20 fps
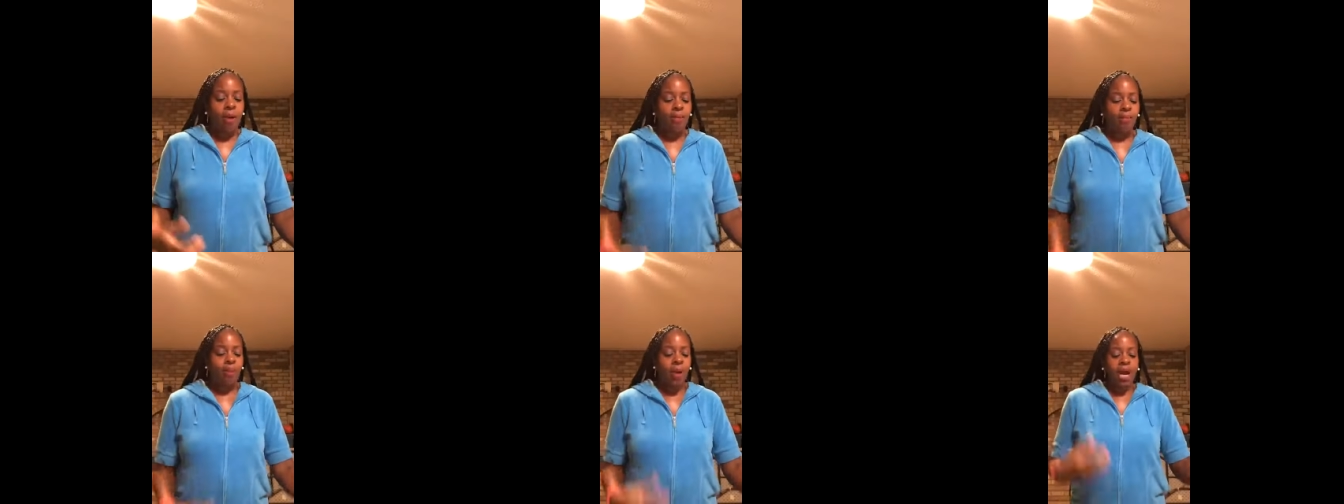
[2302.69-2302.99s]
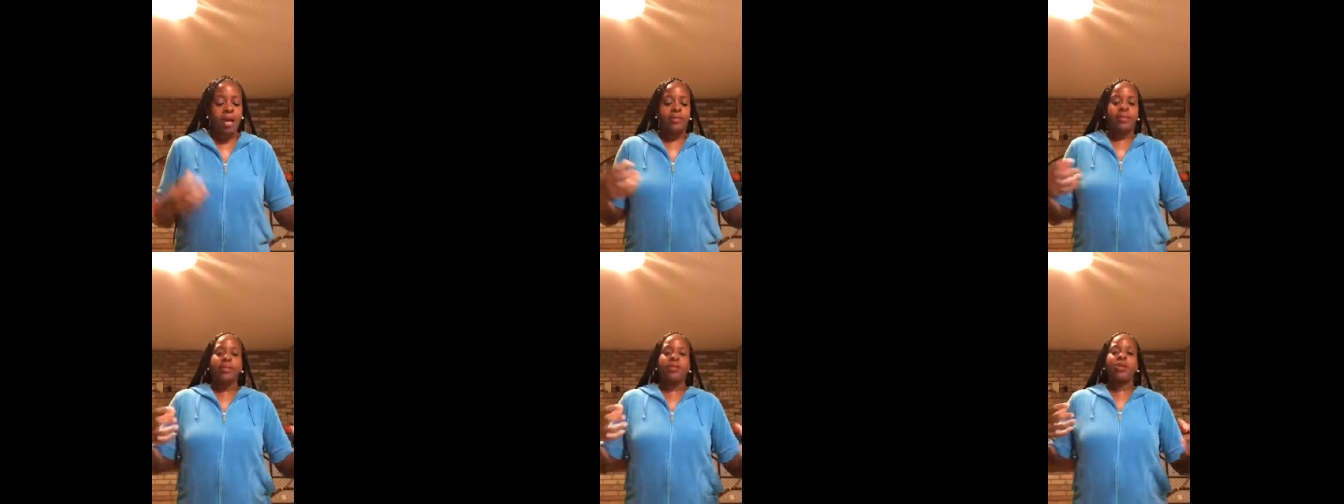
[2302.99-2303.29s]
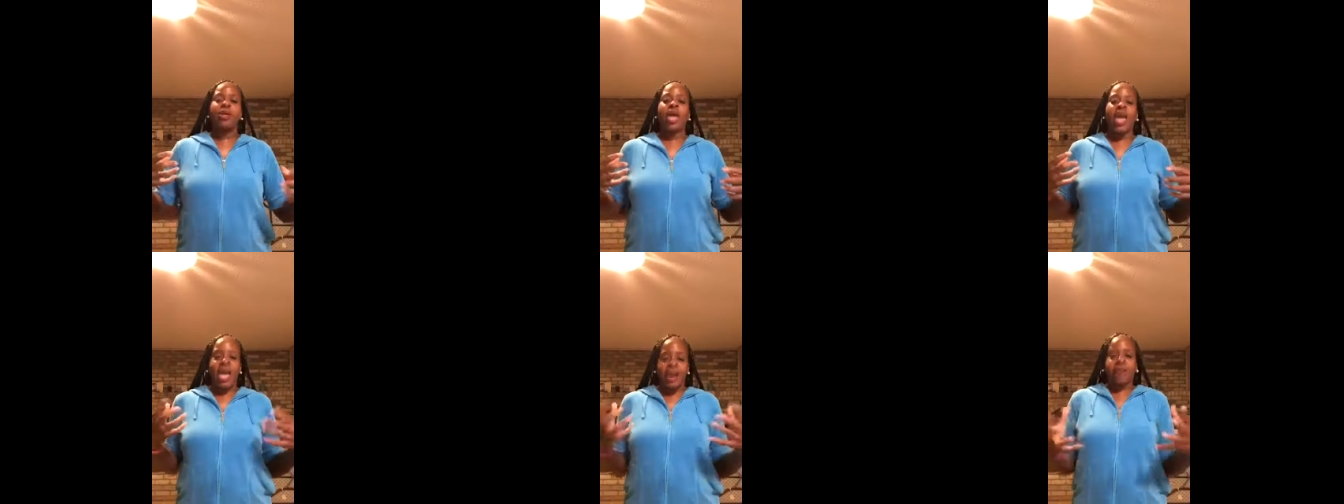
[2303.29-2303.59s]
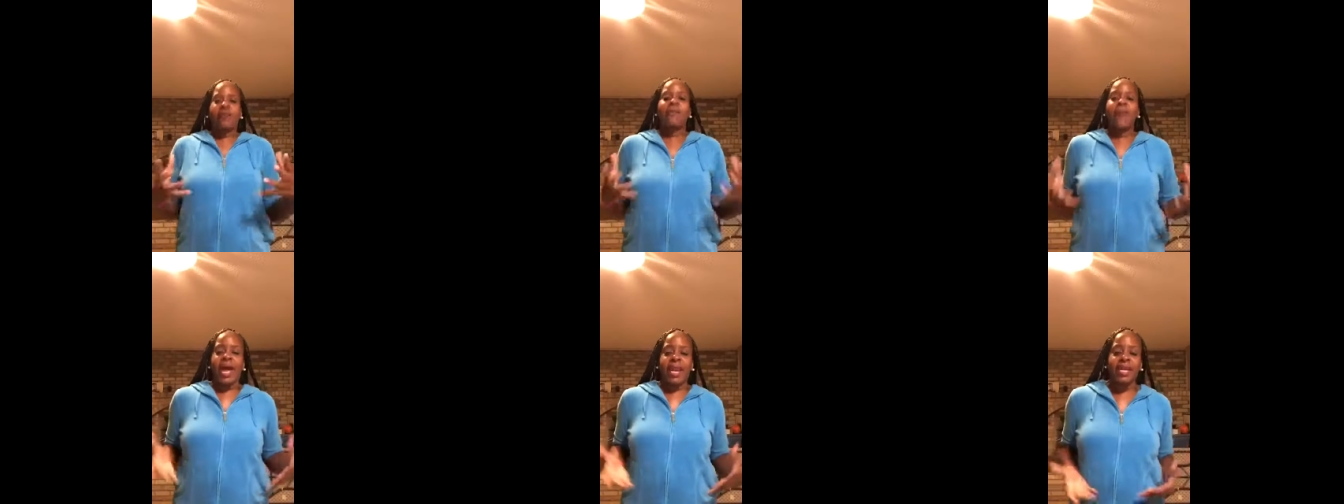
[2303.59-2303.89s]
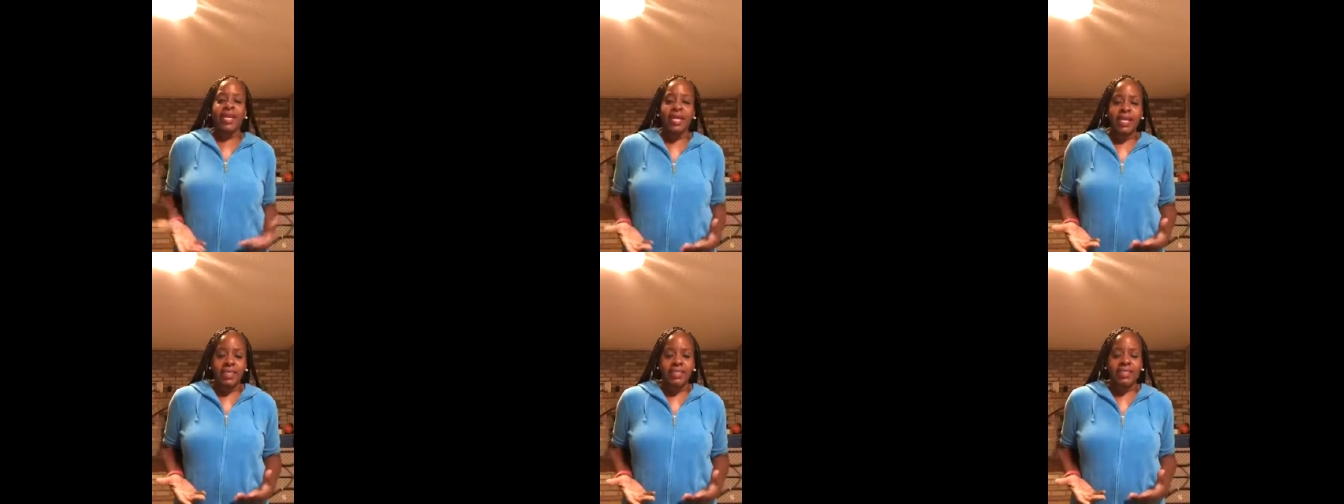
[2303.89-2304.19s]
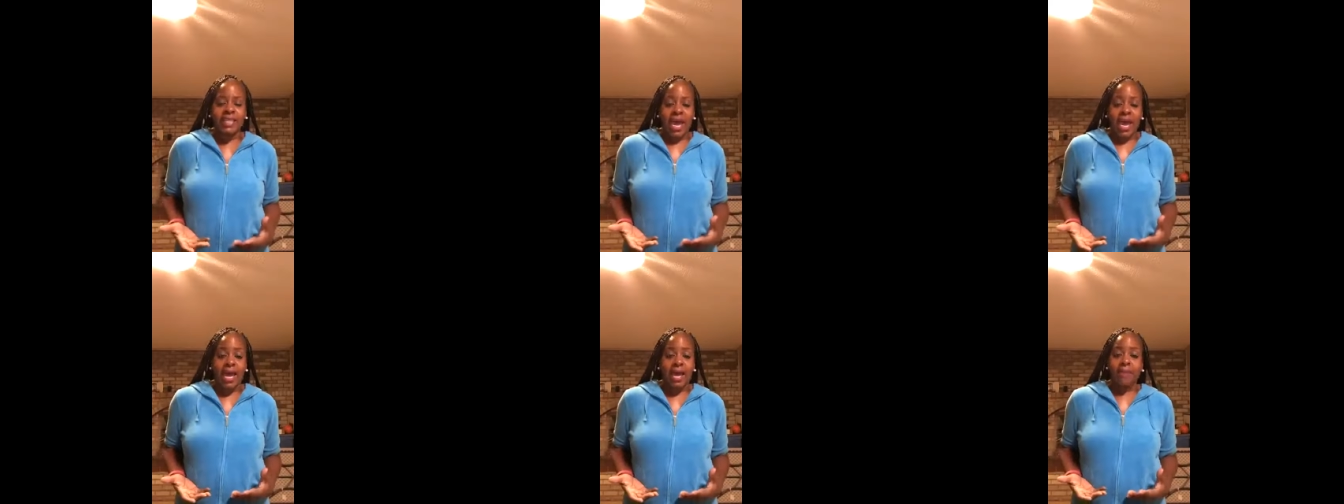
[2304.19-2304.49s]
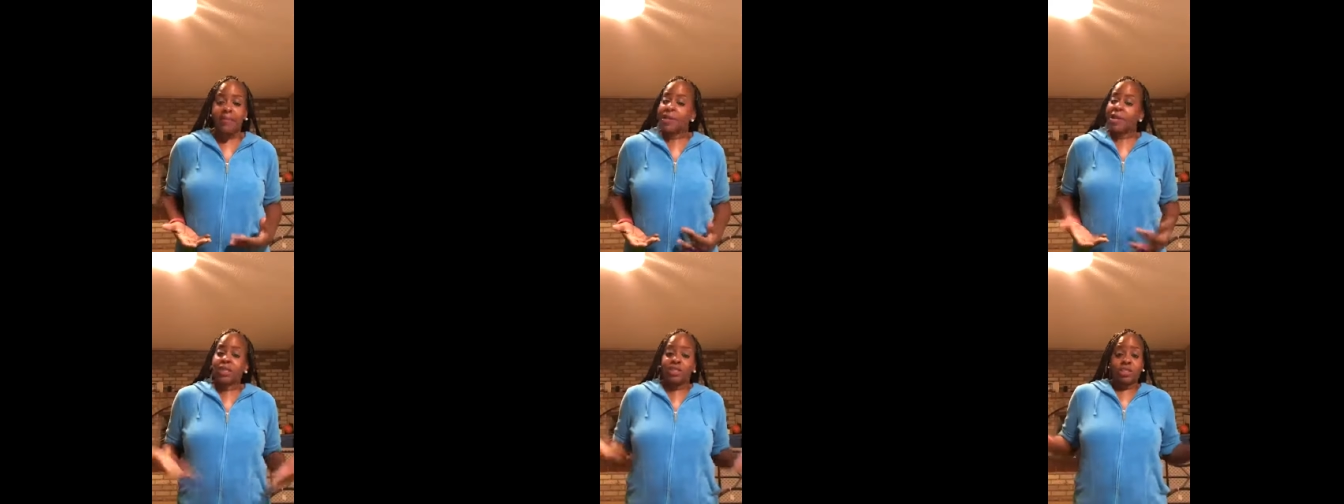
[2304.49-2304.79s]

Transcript: But everybody needs time.